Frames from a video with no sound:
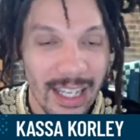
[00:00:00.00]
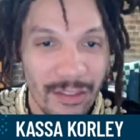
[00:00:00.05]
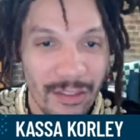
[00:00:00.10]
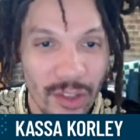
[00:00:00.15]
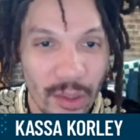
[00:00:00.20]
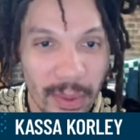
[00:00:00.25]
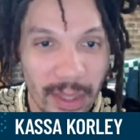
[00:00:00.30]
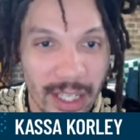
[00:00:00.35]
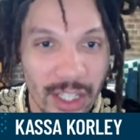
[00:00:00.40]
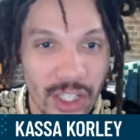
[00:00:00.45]
If
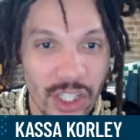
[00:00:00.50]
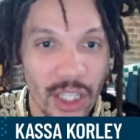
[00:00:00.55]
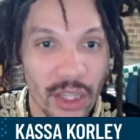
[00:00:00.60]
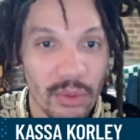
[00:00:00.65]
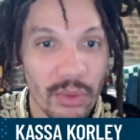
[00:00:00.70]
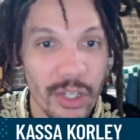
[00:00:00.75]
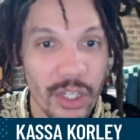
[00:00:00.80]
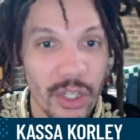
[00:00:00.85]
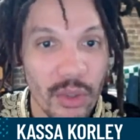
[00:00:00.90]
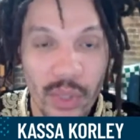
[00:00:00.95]
you play
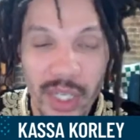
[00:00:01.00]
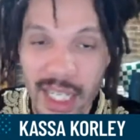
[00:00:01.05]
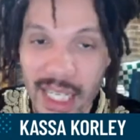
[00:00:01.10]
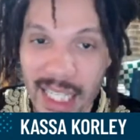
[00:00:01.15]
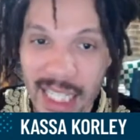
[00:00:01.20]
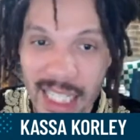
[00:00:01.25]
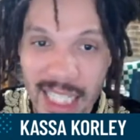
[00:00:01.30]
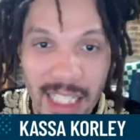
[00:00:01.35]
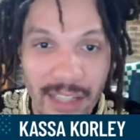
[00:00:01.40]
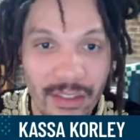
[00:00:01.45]
g3, you
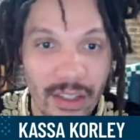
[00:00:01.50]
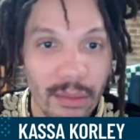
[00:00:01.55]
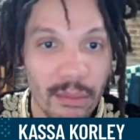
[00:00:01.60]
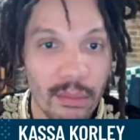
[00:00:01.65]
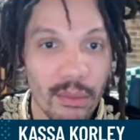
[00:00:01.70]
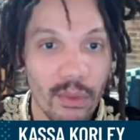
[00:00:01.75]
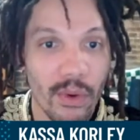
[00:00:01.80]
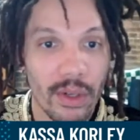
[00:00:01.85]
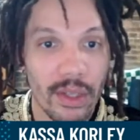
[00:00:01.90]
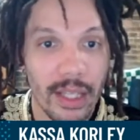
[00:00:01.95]
weaken even
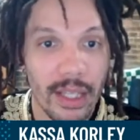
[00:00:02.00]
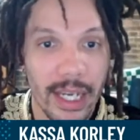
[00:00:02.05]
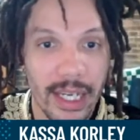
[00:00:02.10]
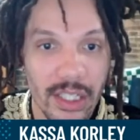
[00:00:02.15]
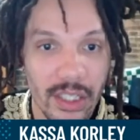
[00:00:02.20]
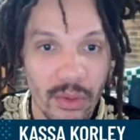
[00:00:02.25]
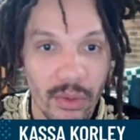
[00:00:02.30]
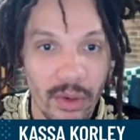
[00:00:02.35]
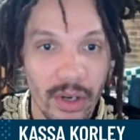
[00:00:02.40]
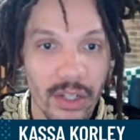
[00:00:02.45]
more
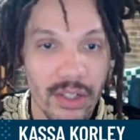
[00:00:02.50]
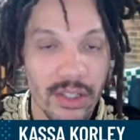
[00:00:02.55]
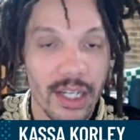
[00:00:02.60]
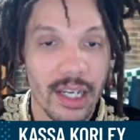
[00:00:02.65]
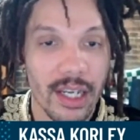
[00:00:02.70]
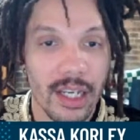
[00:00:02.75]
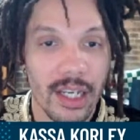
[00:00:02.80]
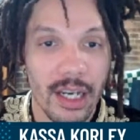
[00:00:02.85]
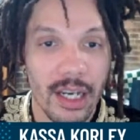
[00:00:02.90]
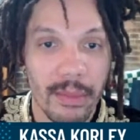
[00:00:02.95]
light squares. I
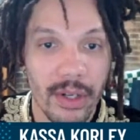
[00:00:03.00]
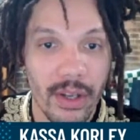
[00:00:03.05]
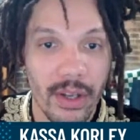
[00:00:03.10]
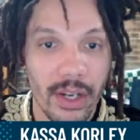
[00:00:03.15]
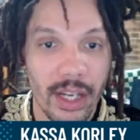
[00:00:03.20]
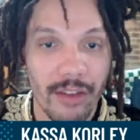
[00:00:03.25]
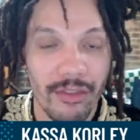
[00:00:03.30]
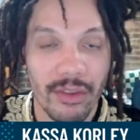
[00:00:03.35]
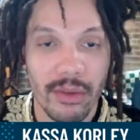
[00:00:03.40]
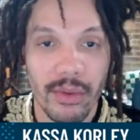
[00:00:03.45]
can come in
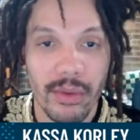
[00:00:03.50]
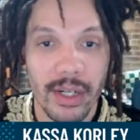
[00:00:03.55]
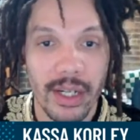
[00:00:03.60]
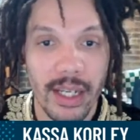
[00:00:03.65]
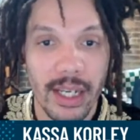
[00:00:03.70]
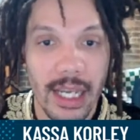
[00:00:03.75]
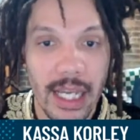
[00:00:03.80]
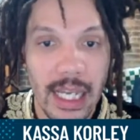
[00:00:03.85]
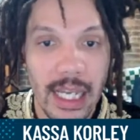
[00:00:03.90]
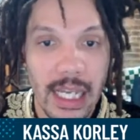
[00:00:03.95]
on
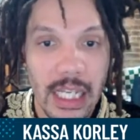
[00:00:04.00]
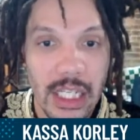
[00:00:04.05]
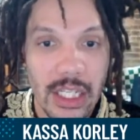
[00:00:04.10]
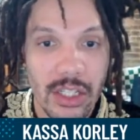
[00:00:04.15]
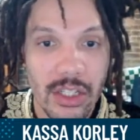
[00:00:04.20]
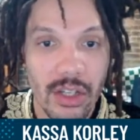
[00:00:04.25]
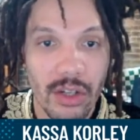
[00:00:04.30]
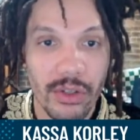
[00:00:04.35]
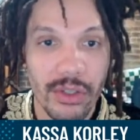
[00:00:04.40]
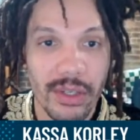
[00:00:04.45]
f3.
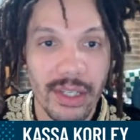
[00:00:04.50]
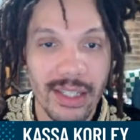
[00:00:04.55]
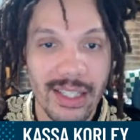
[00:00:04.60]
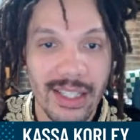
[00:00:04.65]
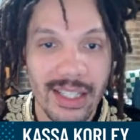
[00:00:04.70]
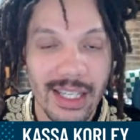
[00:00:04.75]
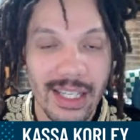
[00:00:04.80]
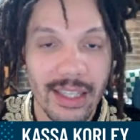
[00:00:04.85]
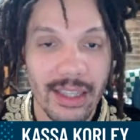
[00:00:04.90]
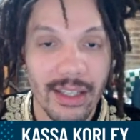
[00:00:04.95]
So you could
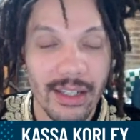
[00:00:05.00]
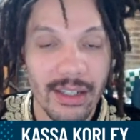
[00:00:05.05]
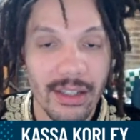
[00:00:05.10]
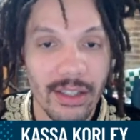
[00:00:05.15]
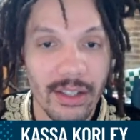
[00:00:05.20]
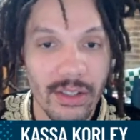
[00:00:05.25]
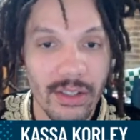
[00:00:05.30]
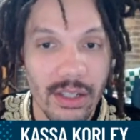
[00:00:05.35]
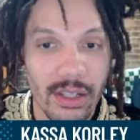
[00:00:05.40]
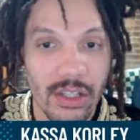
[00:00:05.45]
see that
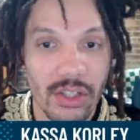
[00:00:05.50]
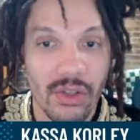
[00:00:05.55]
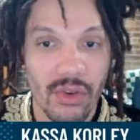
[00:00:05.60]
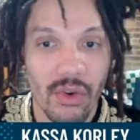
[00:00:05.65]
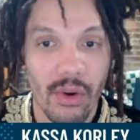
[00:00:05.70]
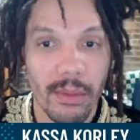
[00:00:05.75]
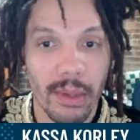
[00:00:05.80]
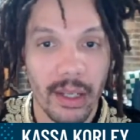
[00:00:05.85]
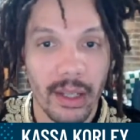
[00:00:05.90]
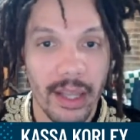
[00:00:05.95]
there's a
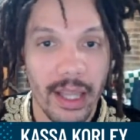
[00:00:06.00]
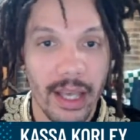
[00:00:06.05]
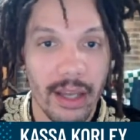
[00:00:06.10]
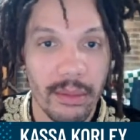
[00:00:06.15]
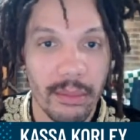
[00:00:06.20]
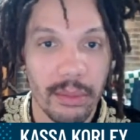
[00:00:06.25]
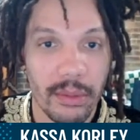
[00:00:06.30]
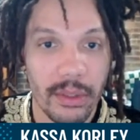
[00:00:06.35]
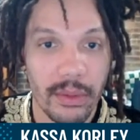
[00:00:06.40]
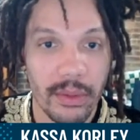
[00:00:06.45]
storm
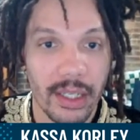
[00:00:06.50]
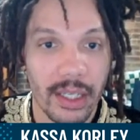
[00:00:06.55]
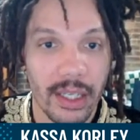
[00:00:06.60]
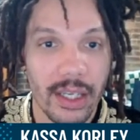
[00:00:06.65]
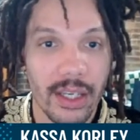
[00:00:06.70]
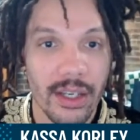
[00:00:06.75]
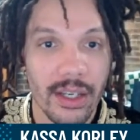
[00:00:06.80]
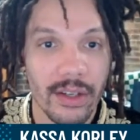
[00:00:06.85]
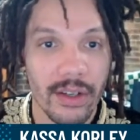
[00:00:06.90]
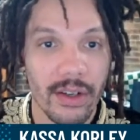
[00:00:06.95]
cloud brewing
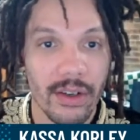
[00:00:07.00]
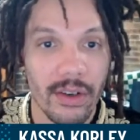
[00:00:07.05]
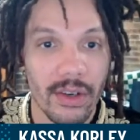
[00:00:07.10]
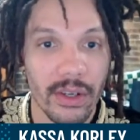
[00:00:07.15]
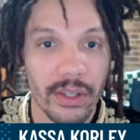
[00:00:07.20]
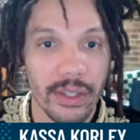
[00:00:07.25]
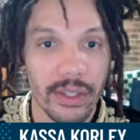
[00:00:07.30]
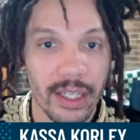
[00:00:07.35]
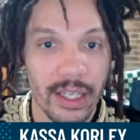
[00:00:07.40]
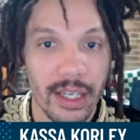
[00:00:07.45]
here
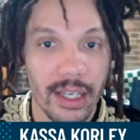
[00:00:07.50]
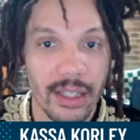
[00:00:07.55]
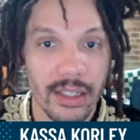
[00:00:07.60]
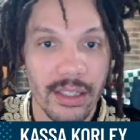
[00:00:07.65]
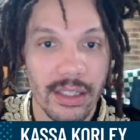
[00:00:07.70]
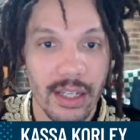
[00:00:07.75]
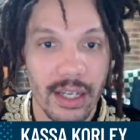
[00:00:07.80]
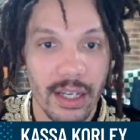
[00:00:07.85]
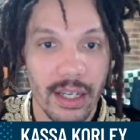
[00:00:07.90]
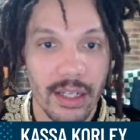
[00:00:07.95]
on the king
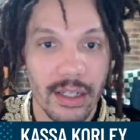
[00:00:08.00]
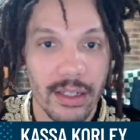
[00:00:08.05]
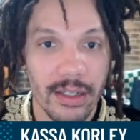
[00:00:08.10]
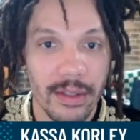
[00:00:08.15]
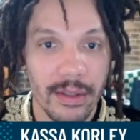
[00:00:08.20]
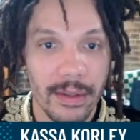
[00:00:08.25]
side.